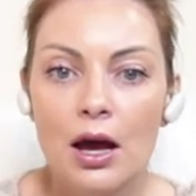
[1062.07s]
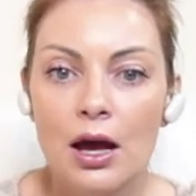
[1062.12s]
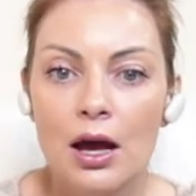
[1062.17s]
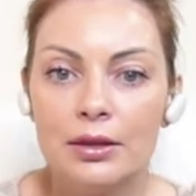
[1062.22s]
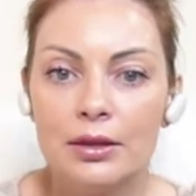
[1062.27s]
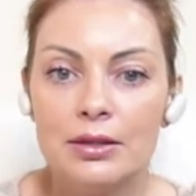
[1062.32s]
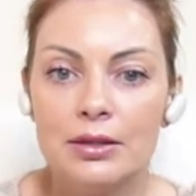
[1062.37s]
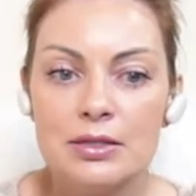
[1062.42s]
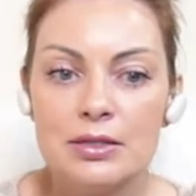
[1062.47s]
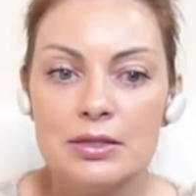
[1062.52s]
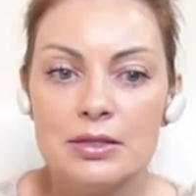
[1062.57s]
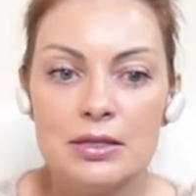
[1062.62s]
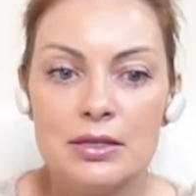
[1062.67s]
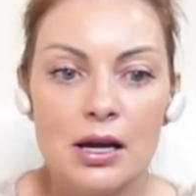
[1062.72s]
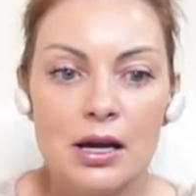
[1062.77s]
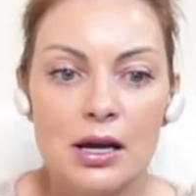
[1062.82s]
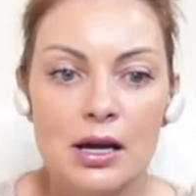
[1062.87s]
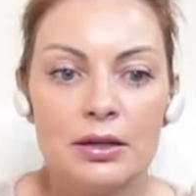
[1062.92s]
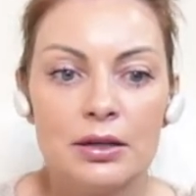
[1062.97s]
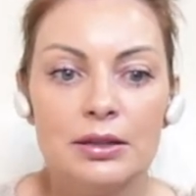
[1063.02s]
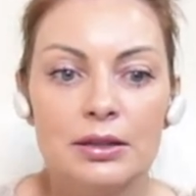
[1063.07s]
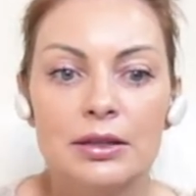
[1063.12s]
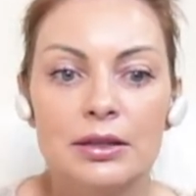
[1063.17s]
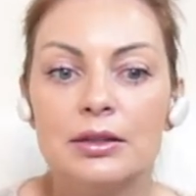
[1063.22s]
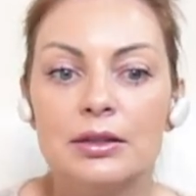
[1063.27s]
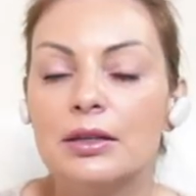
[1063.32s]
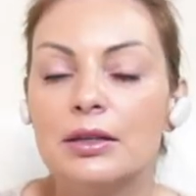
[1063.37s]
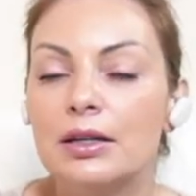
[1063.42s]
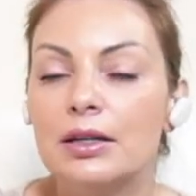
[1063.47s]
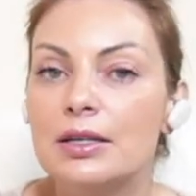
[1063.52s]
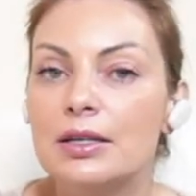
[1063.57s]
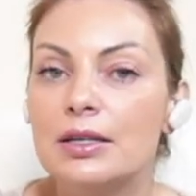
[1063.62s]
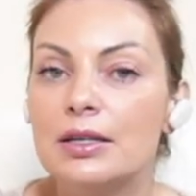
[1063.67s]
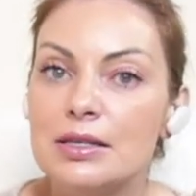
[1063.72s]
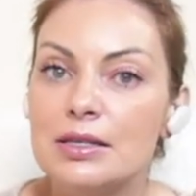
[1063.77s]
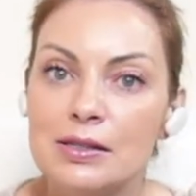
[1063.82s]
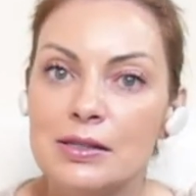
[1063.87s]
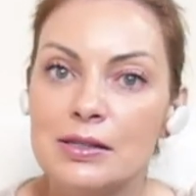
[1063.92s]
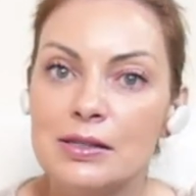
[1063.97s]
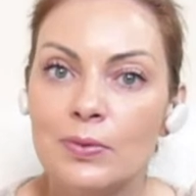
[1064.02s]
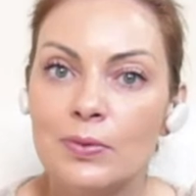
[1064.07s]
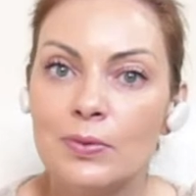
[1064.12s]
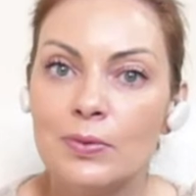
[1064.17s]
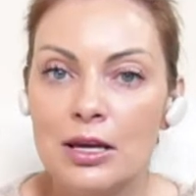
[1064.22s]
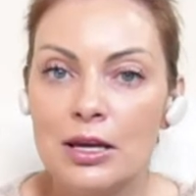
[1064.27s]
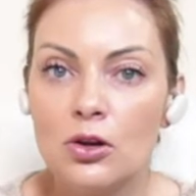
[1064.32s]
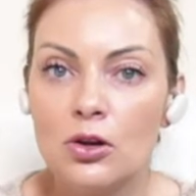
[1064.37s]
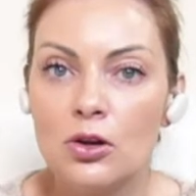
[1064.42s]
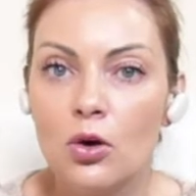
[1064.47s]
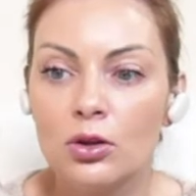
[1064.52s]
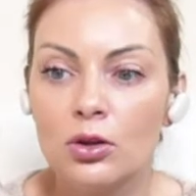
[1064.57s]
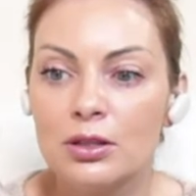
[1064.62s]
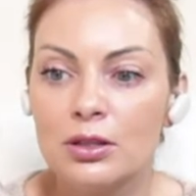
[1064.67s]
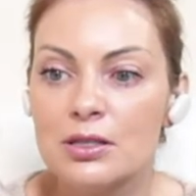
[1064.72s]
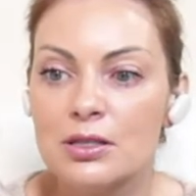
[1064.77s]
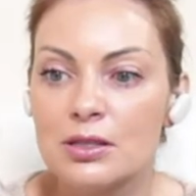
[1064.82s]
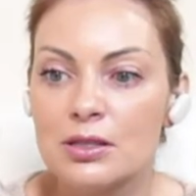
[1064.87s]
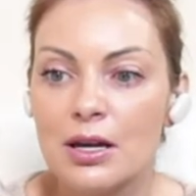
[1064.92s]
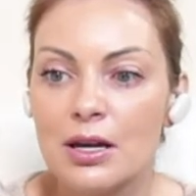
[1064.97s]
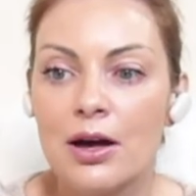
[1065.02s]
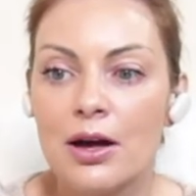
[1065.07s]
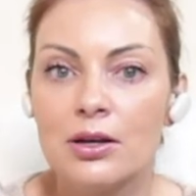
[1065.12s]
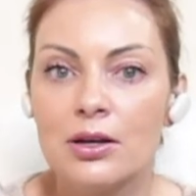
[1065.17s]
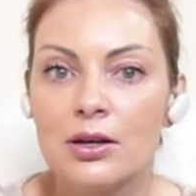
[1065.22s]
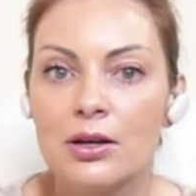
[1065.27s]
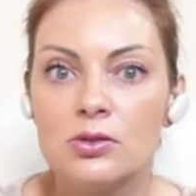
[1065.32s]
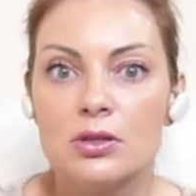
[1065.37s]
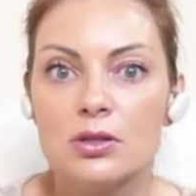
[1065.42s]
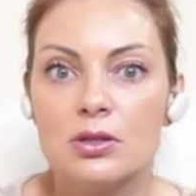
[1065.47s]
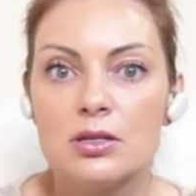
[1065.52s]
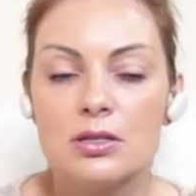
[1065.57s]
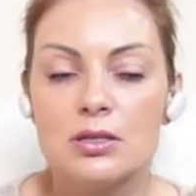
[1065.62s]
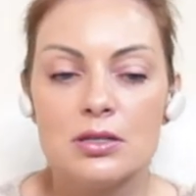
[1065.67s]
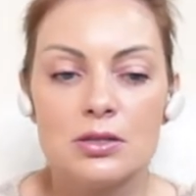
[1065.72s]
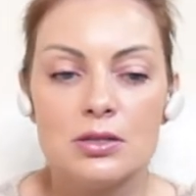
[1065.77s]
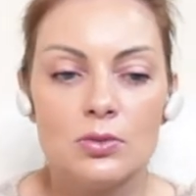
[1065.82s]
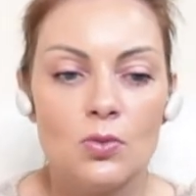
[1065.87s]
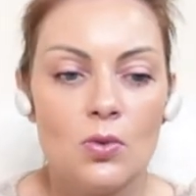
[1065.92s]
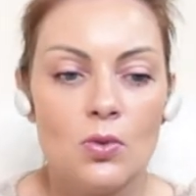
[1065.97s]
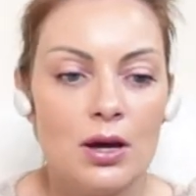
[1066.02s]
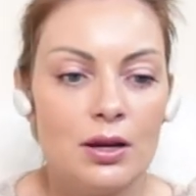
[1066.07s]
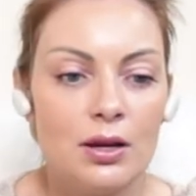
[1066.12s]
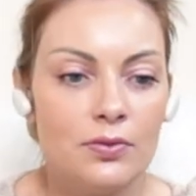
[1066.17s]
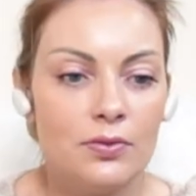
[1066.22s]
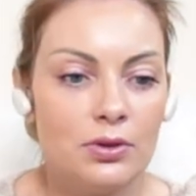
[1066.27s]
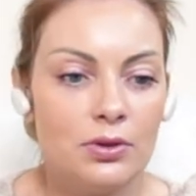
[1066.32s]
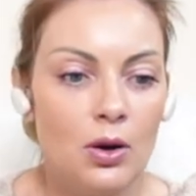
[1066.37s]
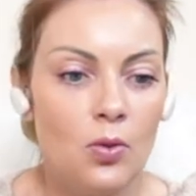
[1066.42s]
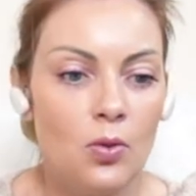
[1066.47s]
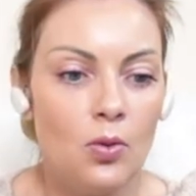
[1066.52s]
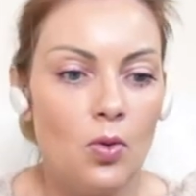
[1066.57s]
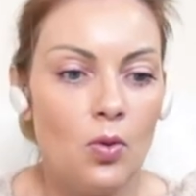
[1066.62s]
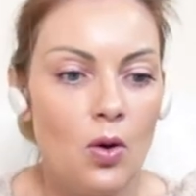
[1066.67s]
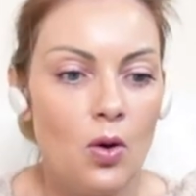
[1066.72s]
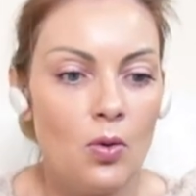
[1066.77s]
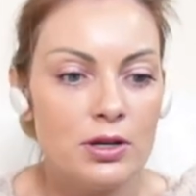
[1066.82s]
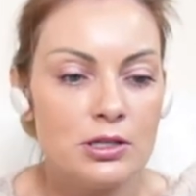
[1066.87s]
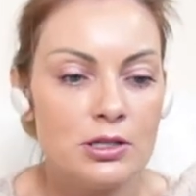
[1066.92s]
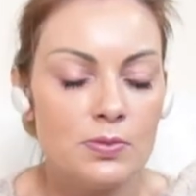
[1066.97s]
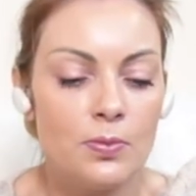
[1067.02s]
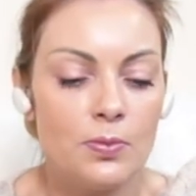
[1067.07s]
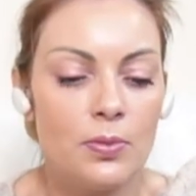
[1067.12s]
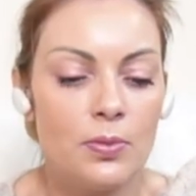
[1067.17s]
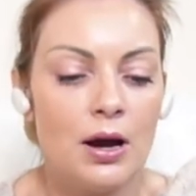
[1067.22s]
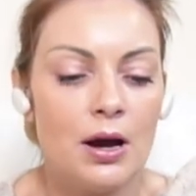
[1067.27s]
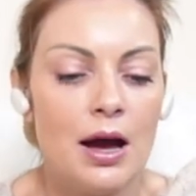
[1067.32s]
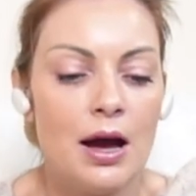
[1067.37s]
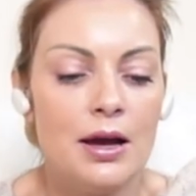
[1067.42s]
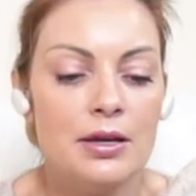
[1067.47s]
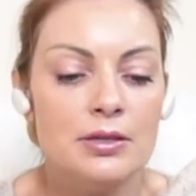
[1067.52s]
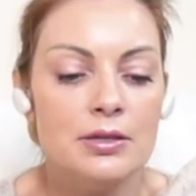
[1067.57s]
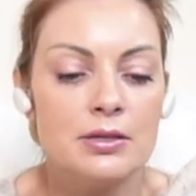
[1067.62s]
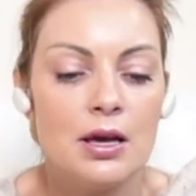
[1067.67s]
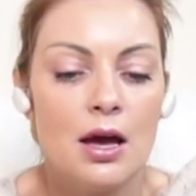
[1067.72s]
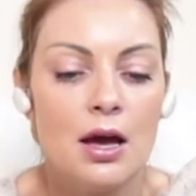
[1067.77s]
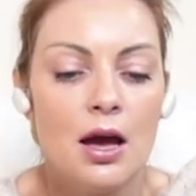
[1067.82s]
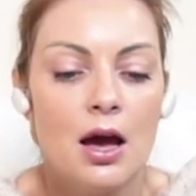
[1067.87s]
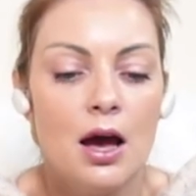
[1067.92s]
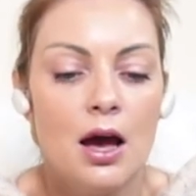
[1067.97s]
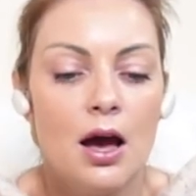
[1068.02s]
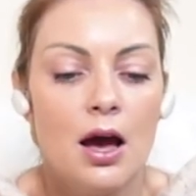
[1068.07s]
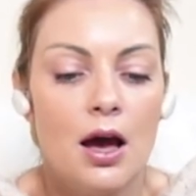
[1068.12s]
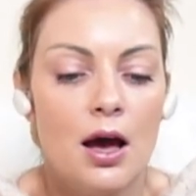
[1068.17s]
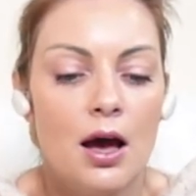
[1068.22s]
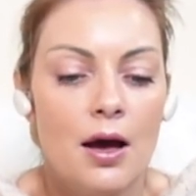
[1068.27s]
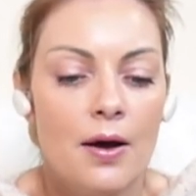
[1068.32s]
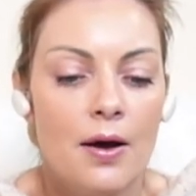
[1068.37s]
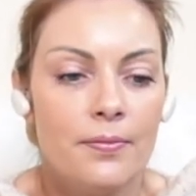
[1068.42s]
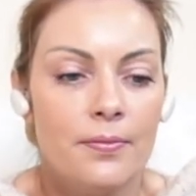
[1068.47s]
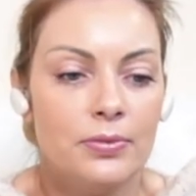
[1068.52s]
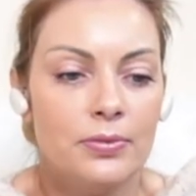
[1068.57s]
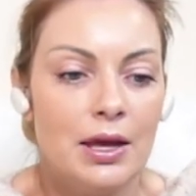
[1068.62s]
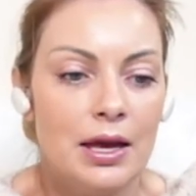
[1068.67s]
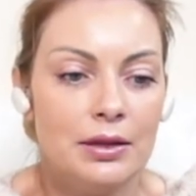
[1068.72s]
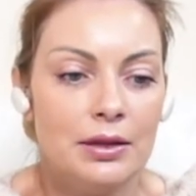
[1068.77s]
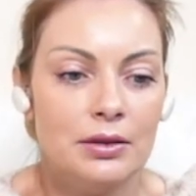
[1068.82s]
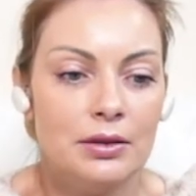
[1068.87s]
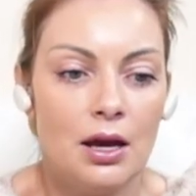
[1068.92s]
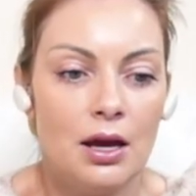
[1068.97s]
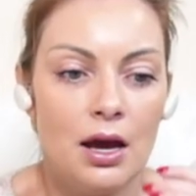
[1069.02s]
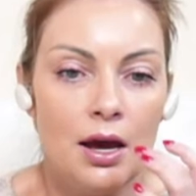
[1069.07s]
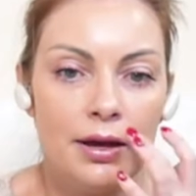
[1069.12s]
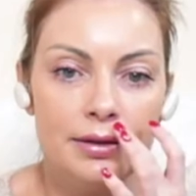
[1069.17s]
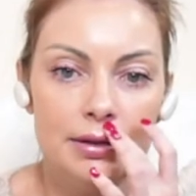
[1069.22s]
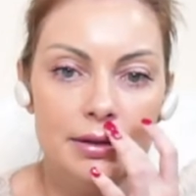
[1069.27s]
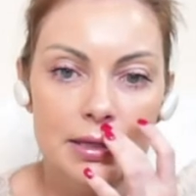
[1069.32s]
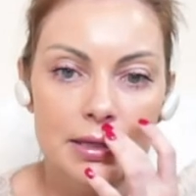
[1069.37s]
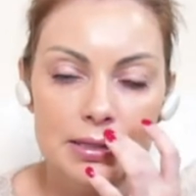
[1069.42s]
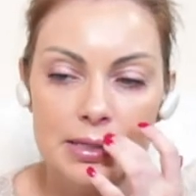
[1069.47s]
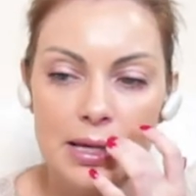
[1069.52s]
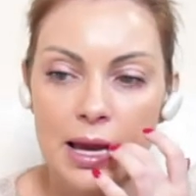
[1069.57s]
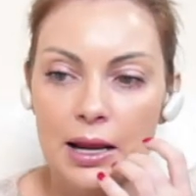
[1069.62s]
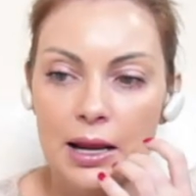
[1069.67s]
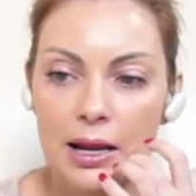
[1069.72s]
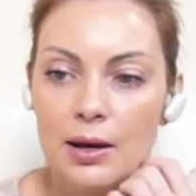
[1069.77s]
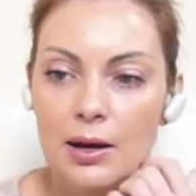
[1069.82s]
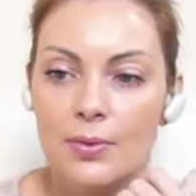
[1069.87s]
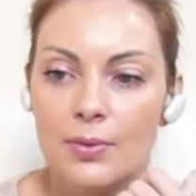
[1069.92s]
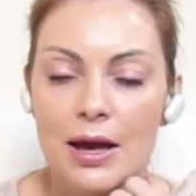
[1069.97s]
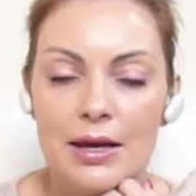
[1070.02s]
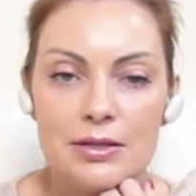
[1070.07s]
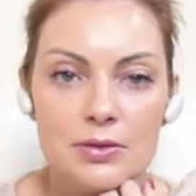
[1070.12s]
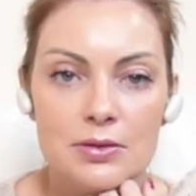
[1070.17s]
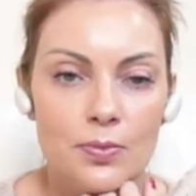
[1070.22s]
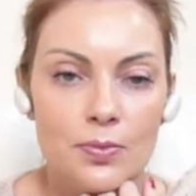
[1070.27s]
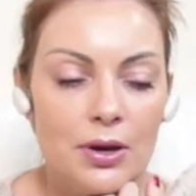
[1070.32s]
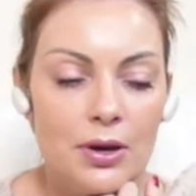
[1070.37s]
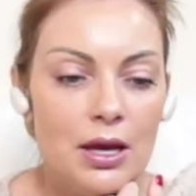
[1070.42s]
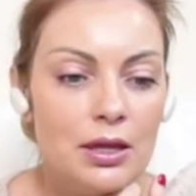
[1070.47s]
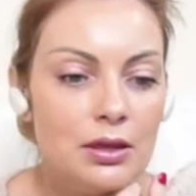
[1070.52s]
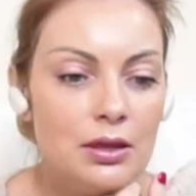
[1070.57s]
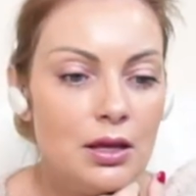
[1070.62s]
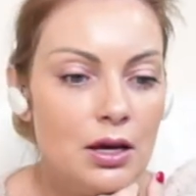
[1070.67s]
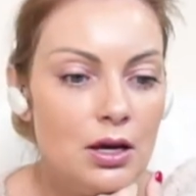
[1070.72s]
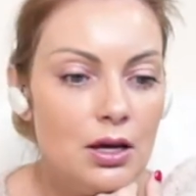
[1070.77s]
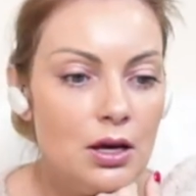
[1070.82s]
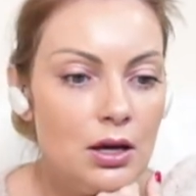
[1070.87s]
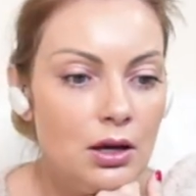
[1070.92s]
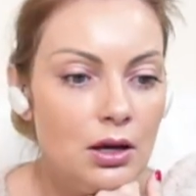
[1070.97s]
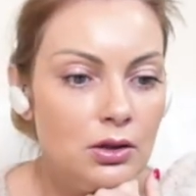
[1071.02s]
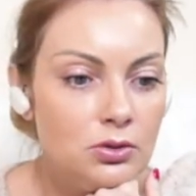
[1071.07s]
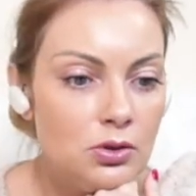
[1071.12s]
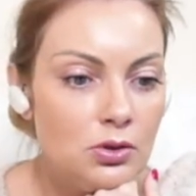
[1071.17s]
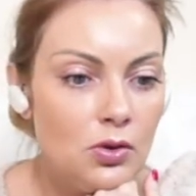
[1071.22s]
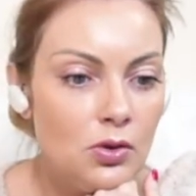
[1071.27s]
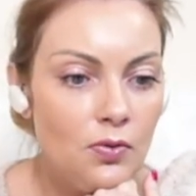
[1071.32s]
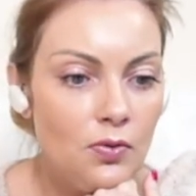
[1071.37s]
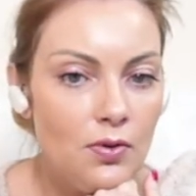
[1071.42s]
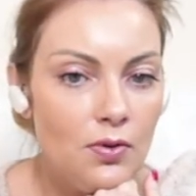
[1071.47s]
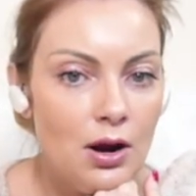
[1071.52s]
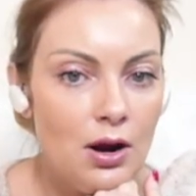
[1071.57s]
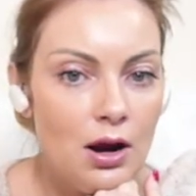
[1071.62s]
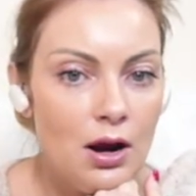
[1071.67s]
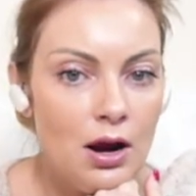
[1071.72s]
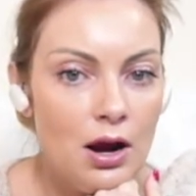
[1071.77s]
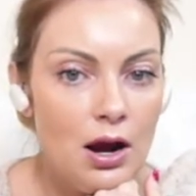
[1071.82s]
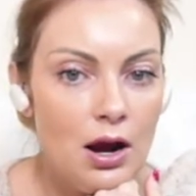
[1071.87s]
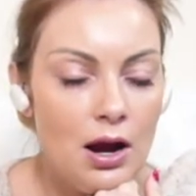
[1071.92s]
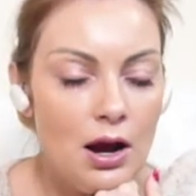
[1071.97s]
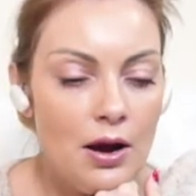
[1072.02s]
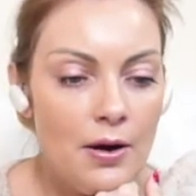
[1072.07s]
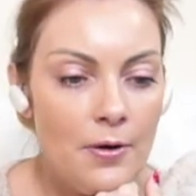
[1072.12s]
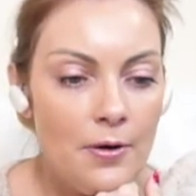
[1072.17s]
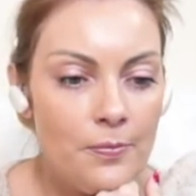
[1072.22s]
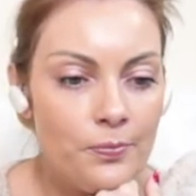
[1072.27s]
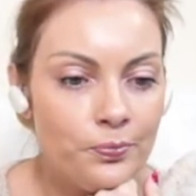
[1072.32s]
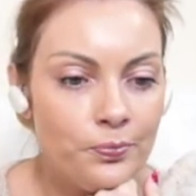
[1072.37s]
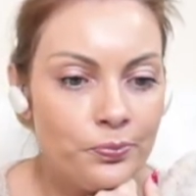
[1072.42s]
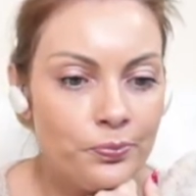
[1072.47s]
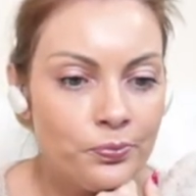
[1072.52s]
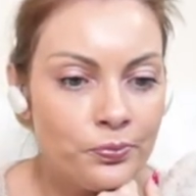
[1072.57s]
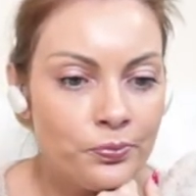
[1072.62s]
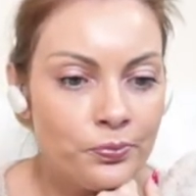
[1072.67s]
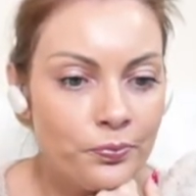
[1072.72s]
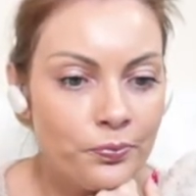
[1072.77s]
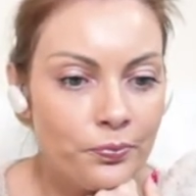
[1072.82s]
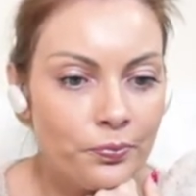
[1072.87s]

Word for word: Uh, this is currently 36% on discount, so this is one of the lowest price um, that uh, this item has been so far. Um,